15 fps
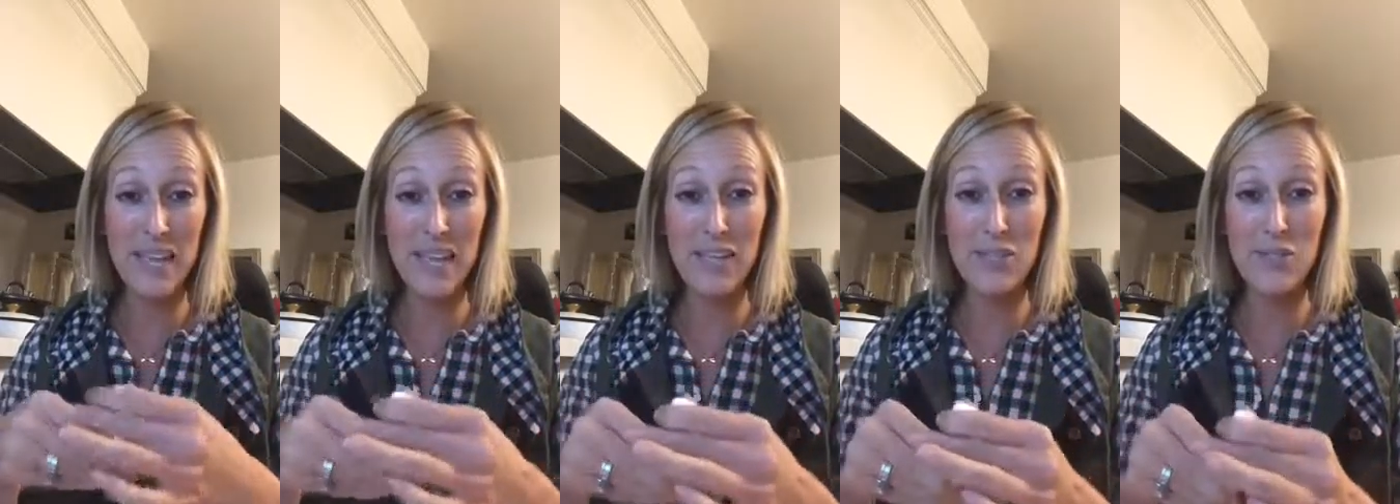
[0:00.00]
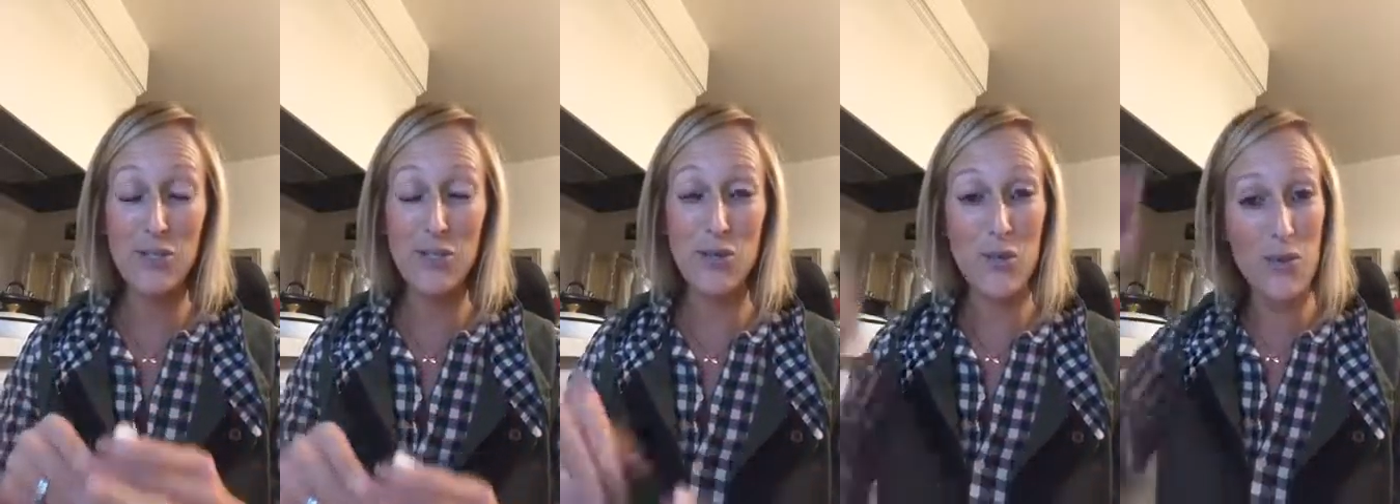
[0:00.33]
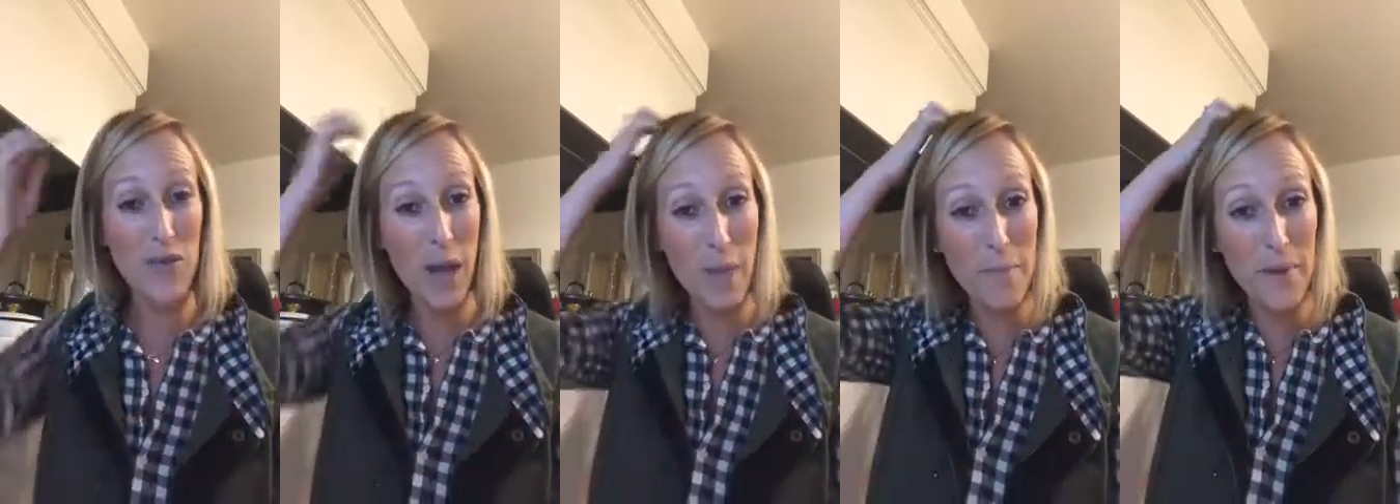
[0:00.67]
into
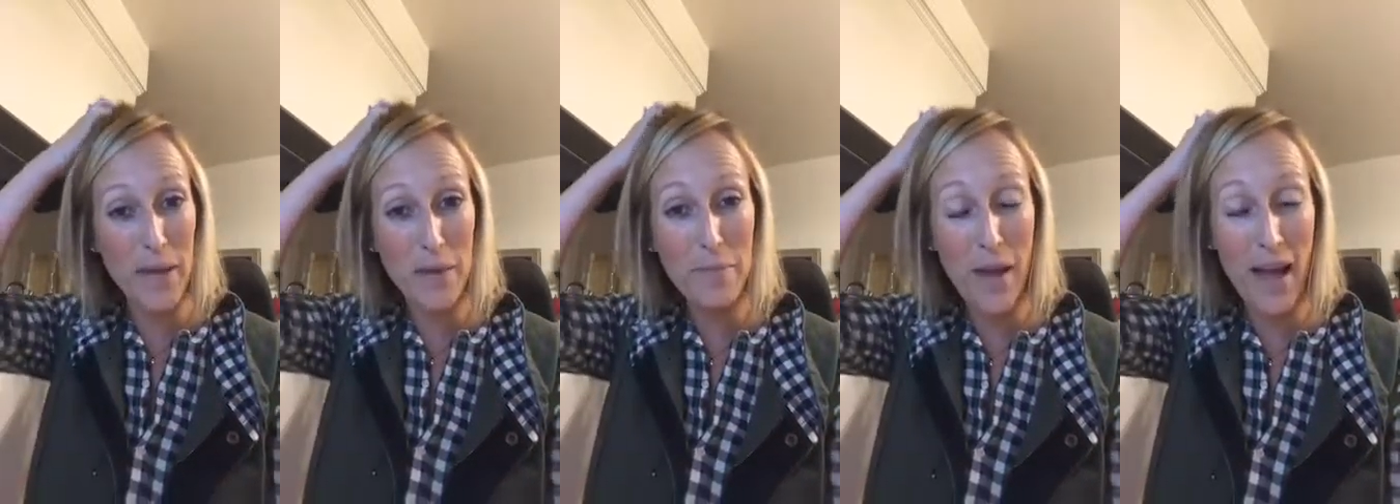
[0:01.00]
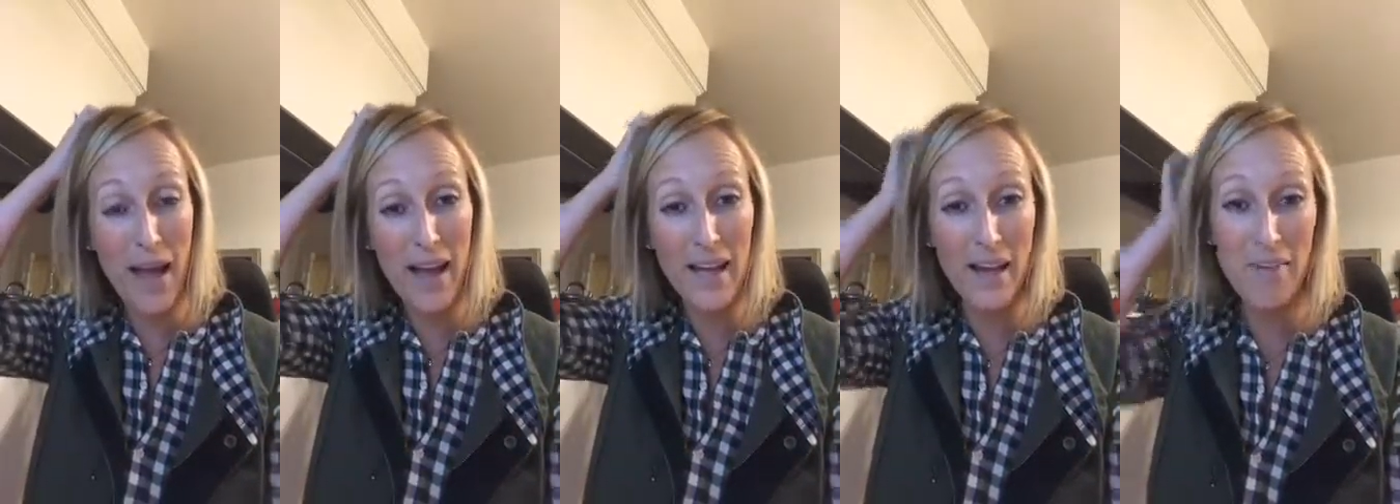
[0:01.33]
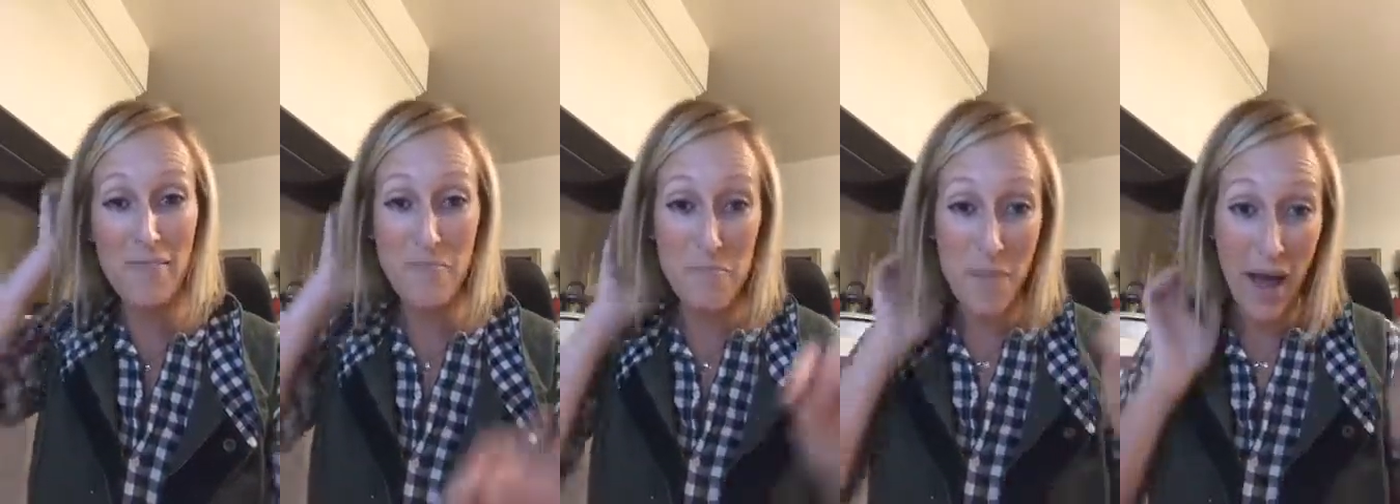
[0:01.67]
that big bag
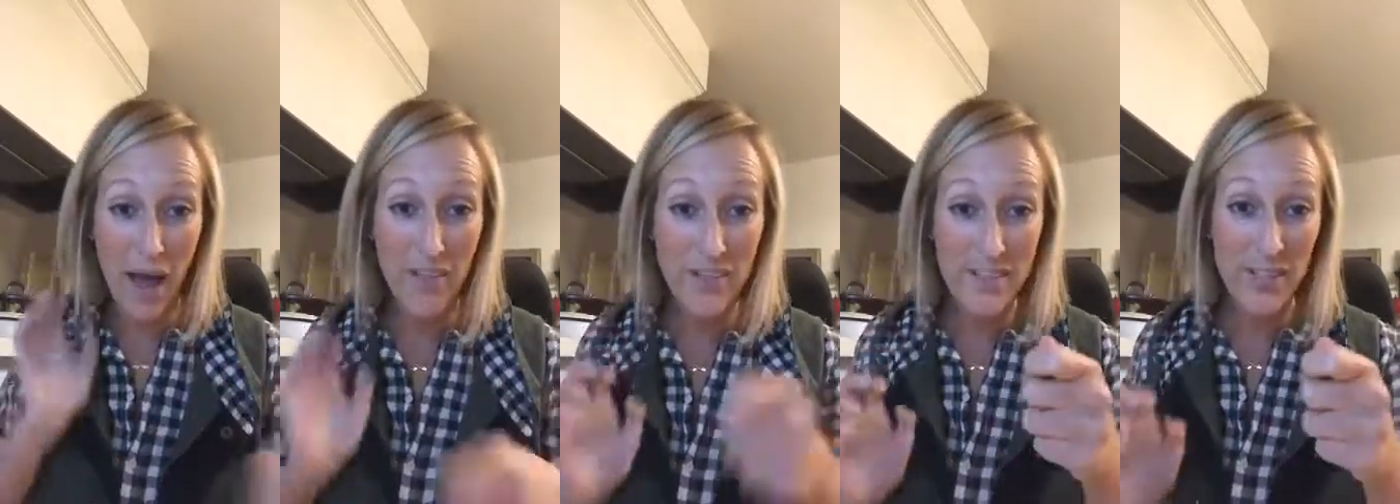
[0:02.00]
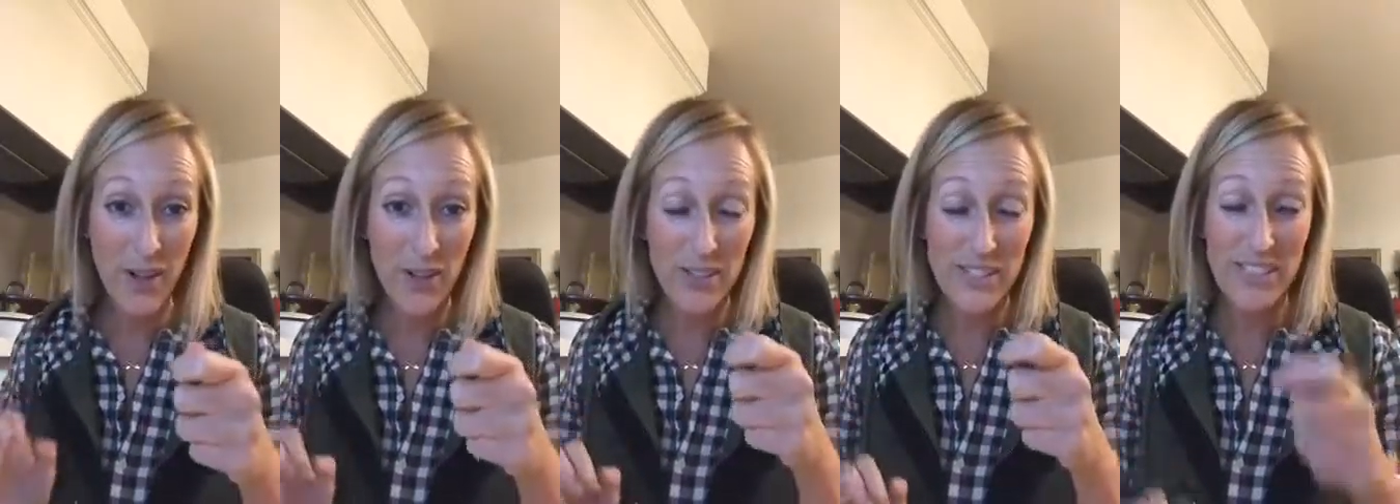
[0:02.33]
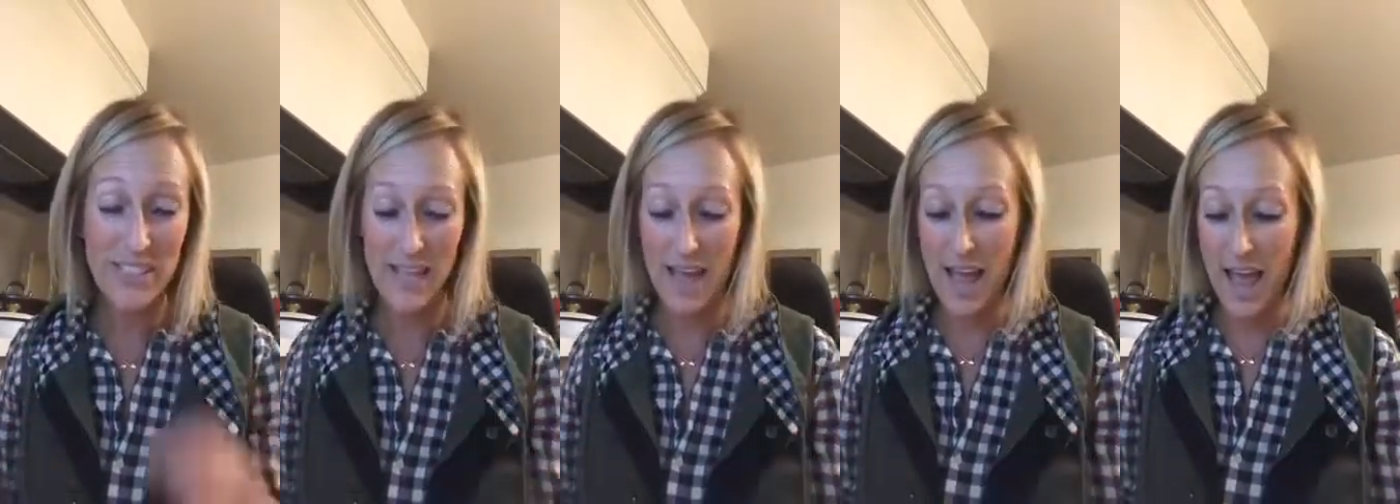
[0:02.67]
of bath salts.